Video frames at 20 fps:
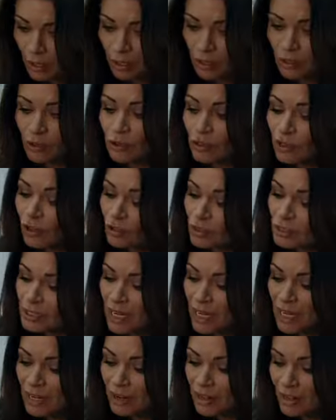could have cost
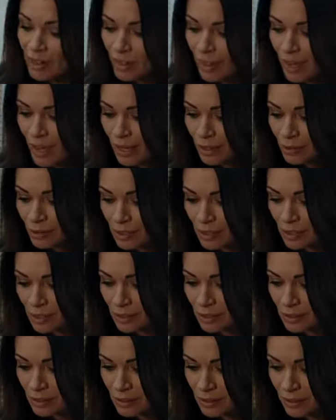Aidan
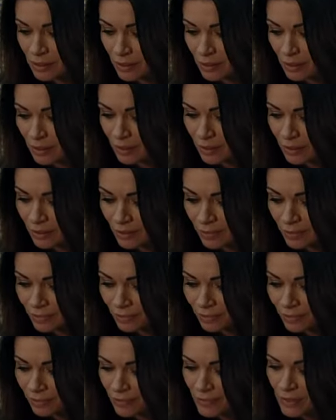thousands.
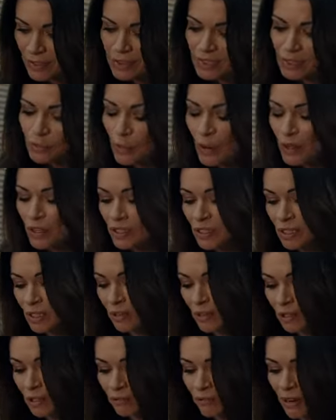This is a worse deal
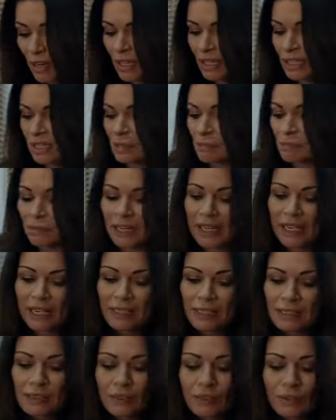than a regular
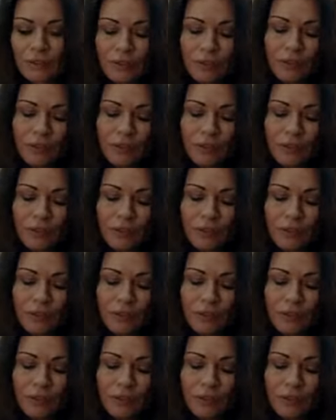supplier's. Look.